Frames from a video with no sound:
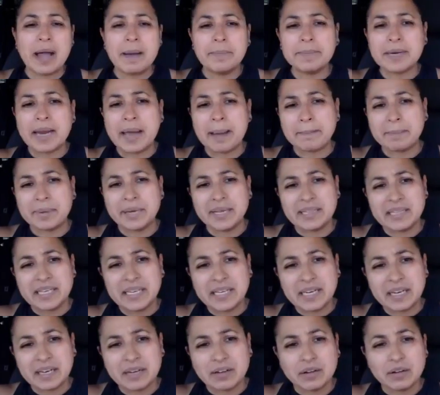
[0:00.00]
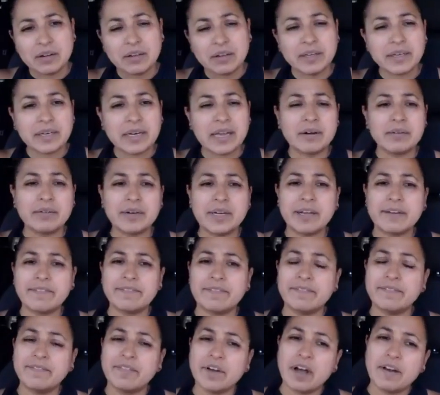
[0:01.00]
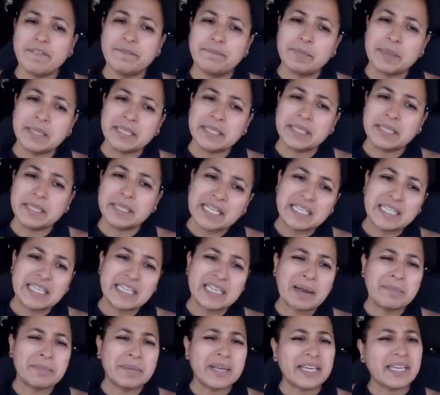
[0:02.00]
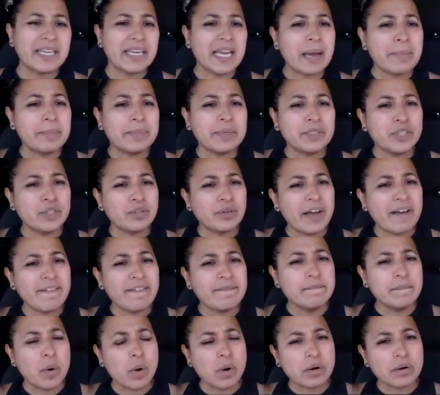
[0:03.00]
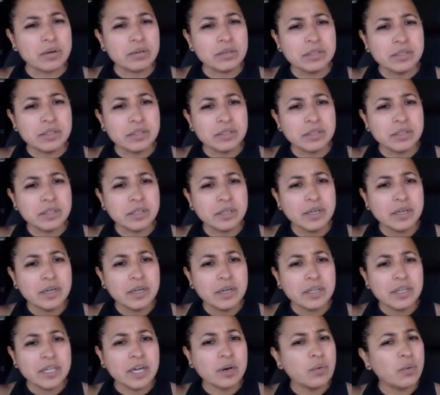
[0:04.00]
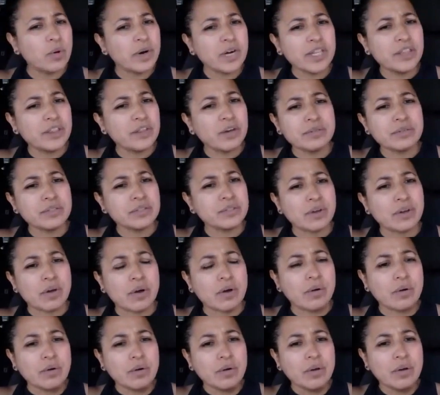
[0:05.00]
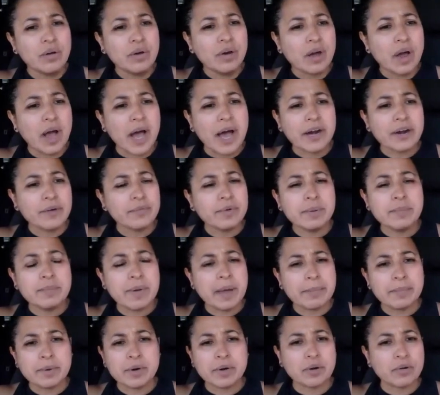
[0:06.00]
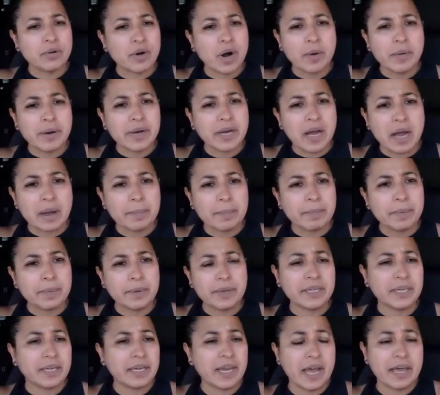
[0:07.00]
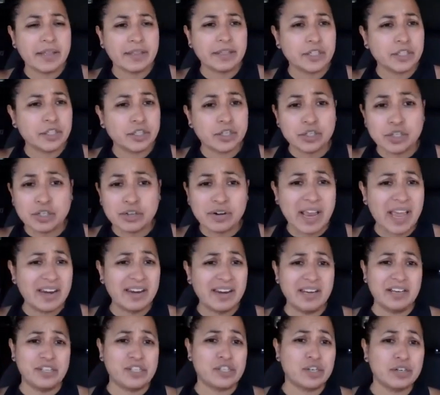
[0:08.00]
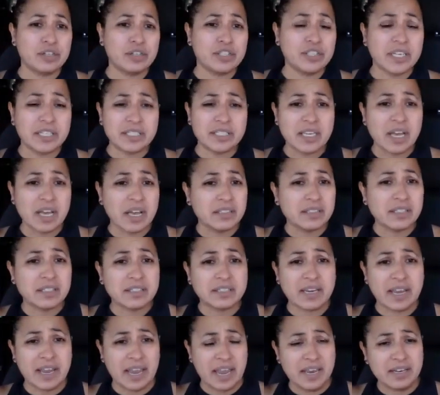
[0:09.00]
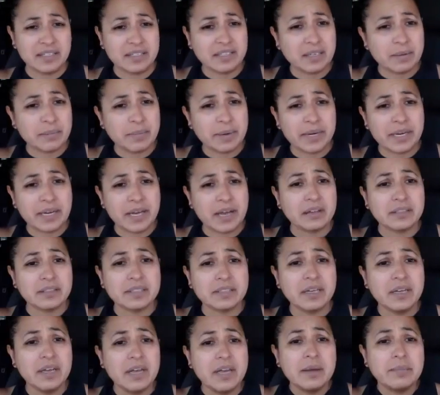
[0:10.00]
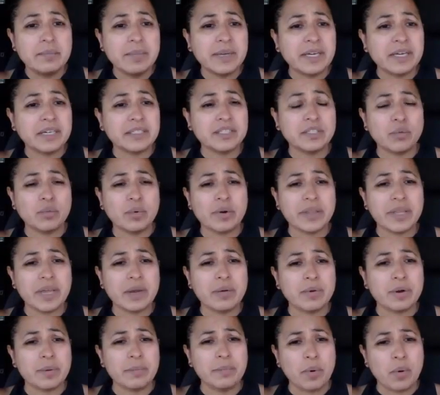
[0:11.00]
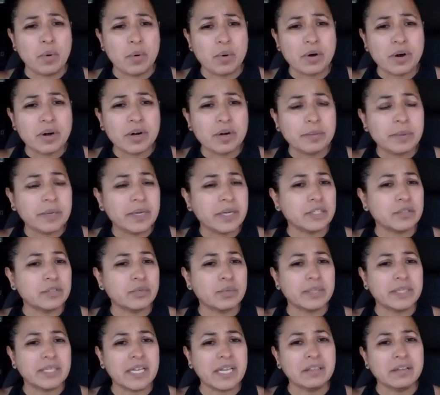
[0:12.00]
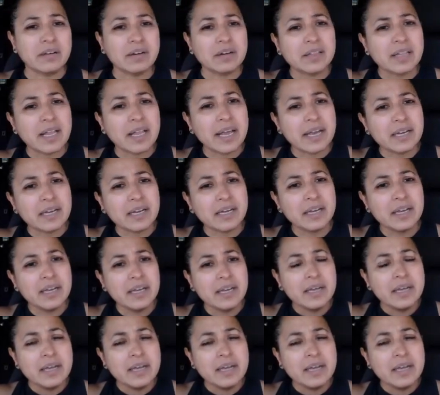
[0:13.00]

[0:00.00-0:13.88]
I'm not political and I don't get involved politically. And I'm like, yeah, but do you have morals? Like, where did those go? I don't remember growing up in the Catholic Church or any church that tells us to hate somebody else because of where they were born, because of what they look like.